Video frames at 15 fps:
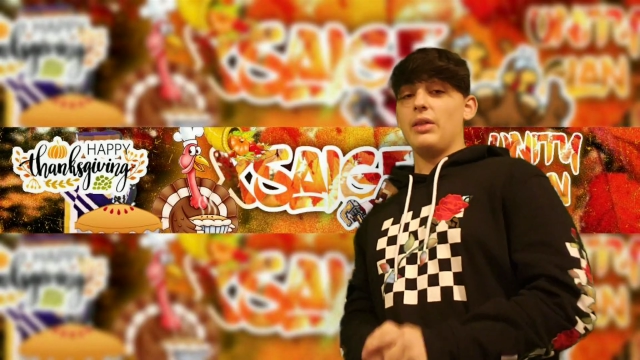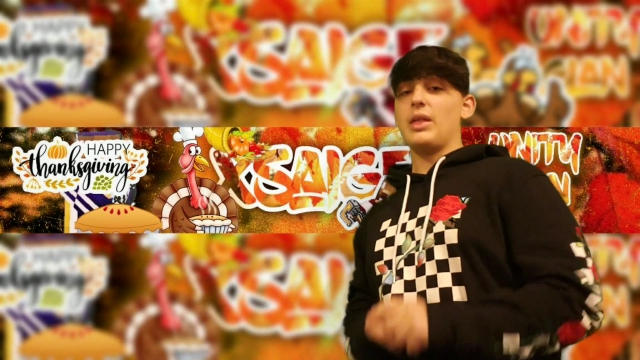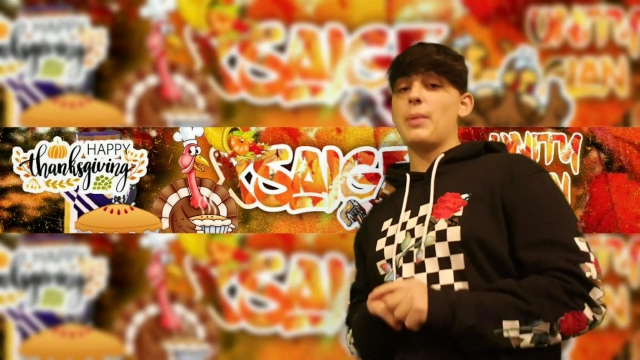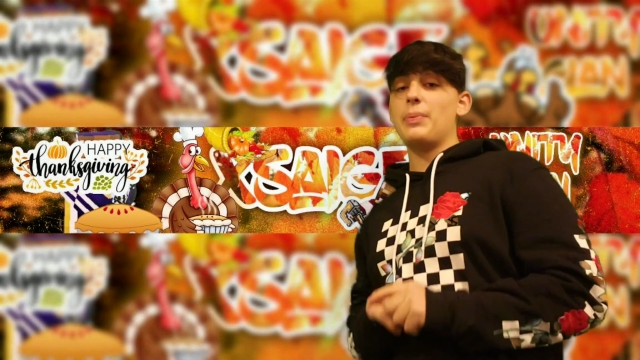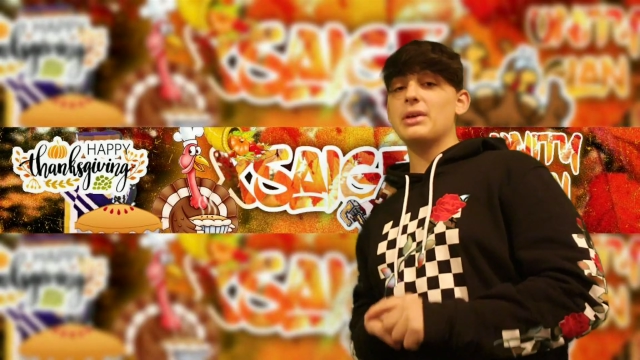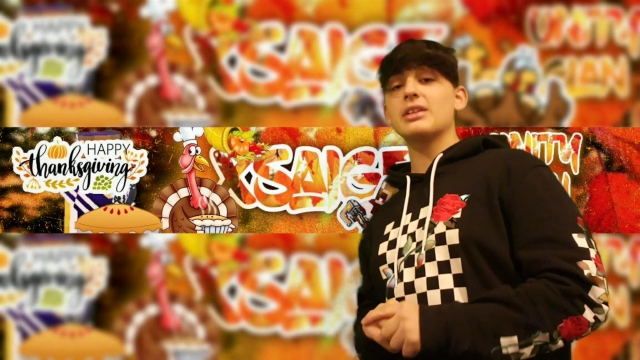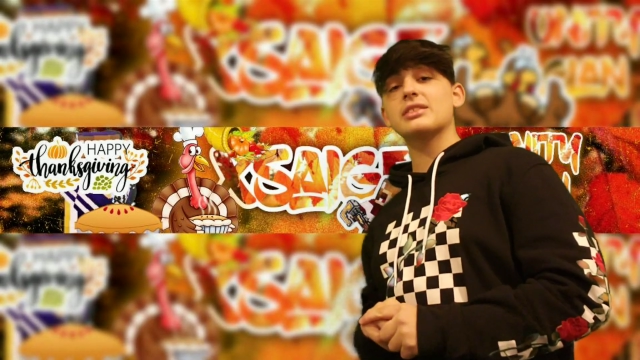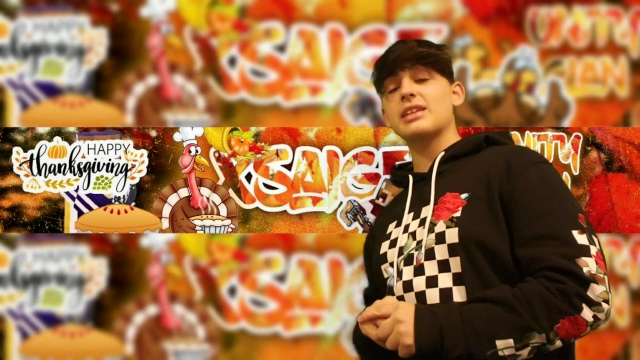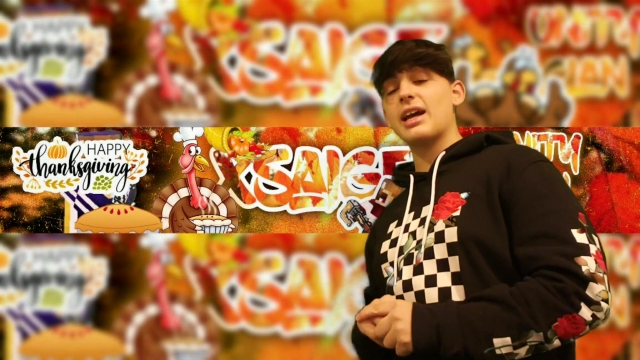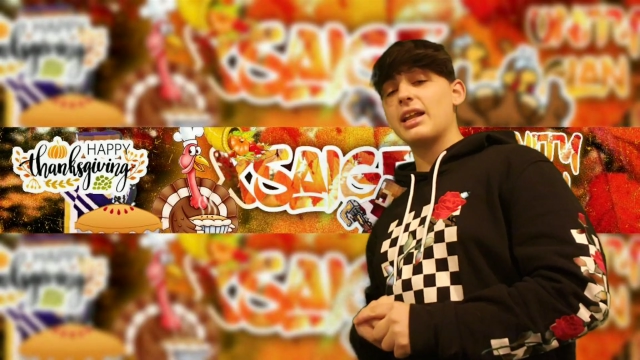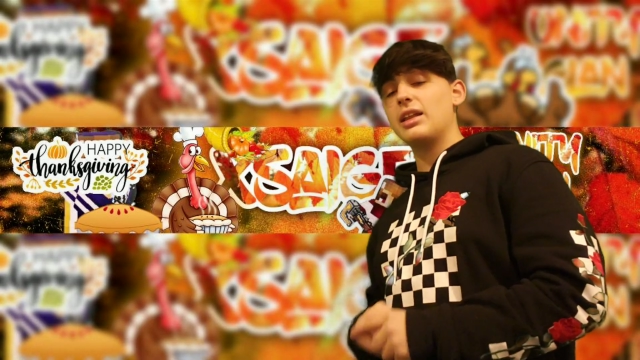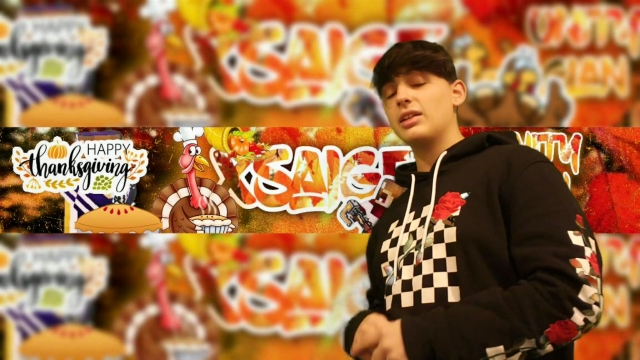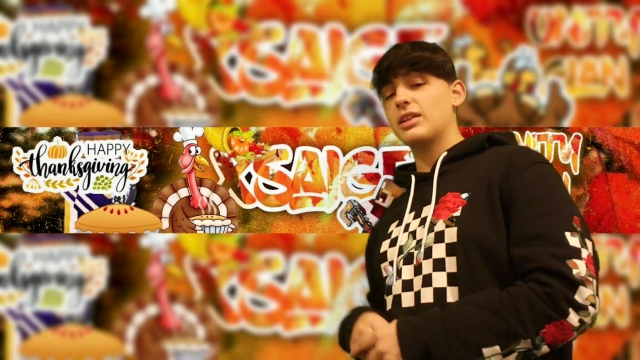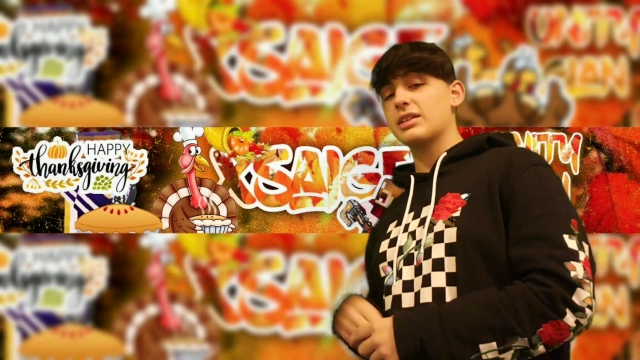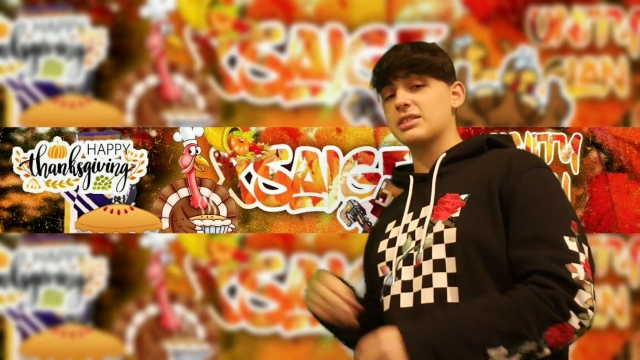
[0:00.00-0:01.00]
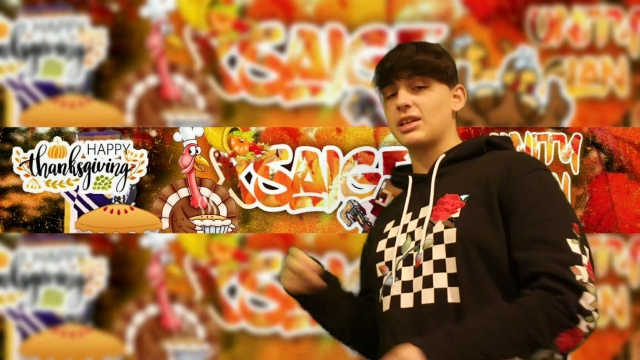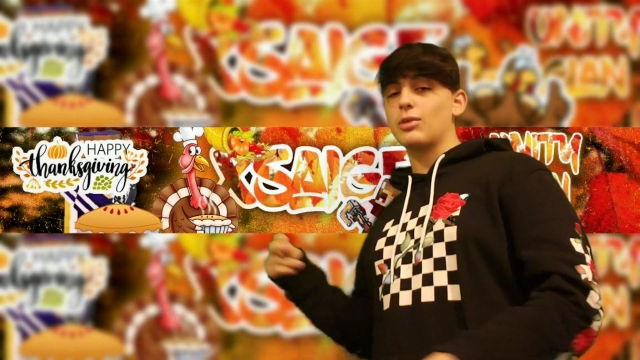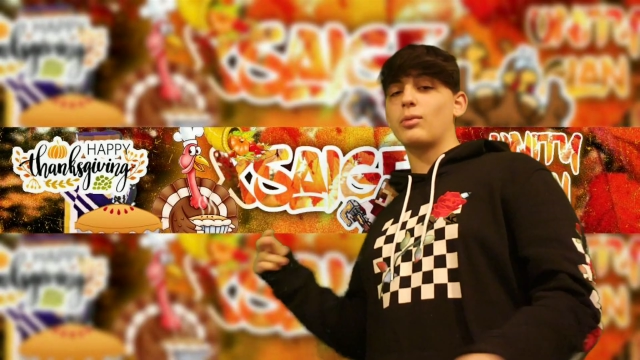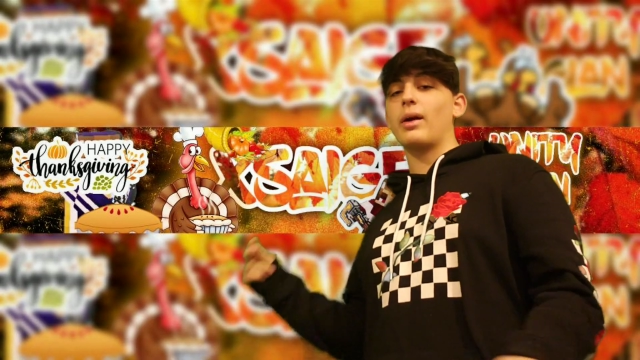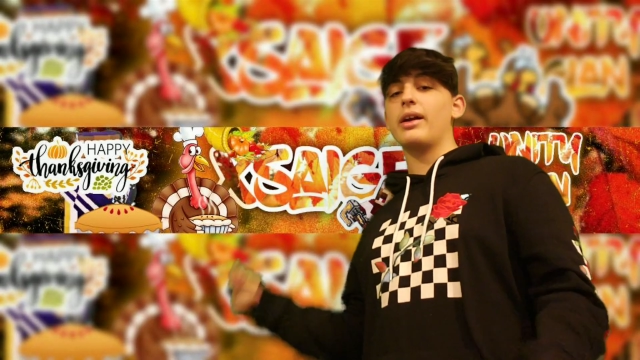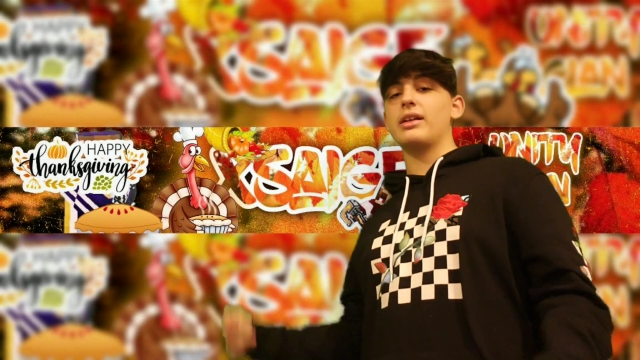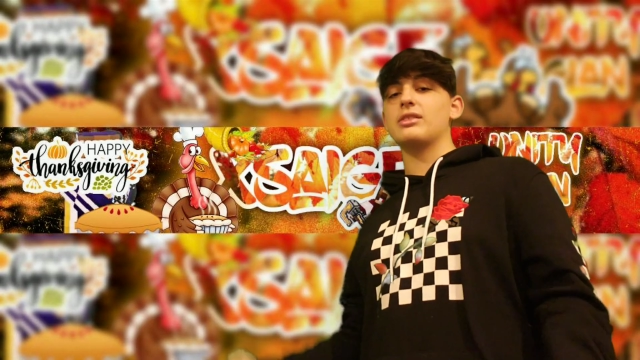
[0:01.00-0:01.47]
That being said, let's
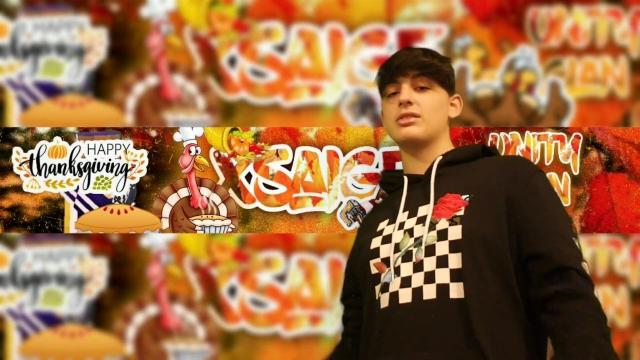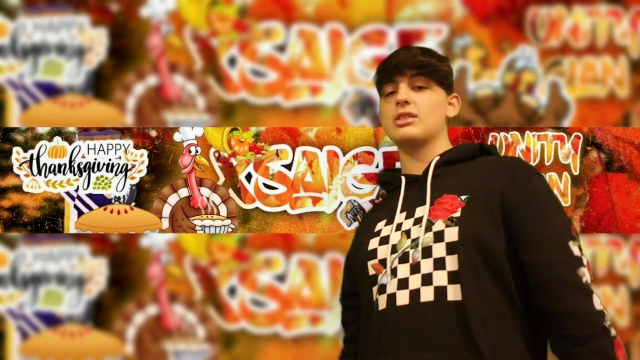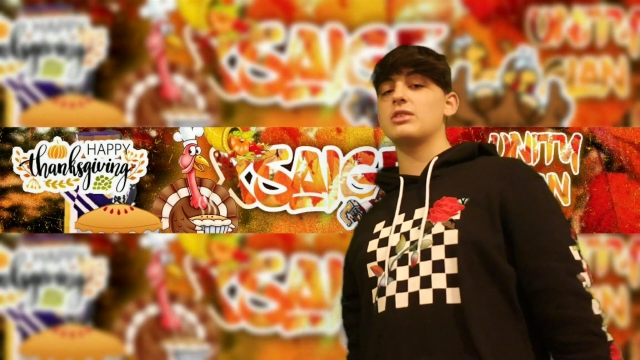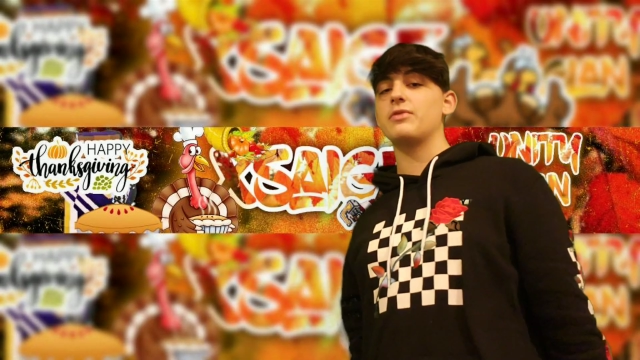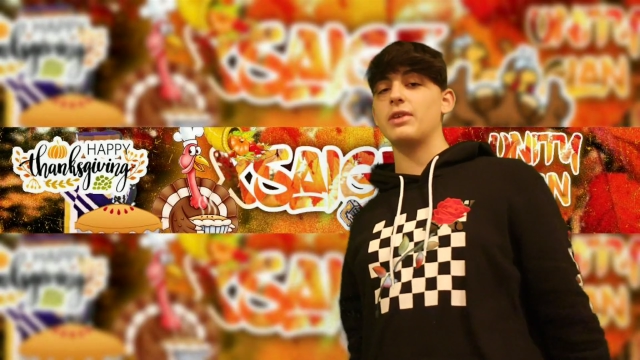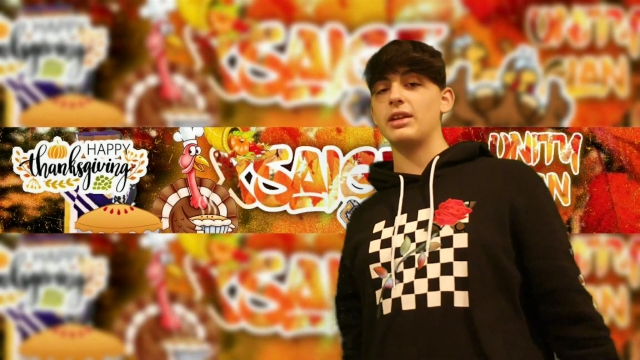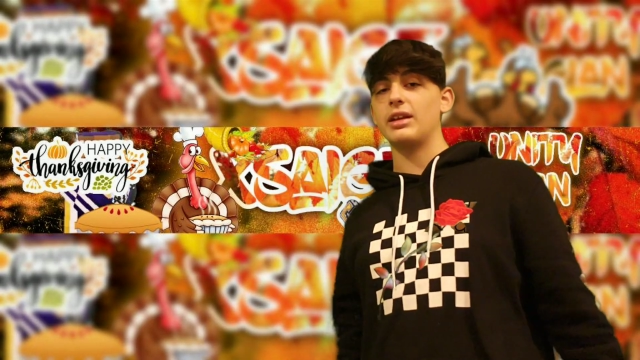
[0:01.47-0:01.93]
get right into this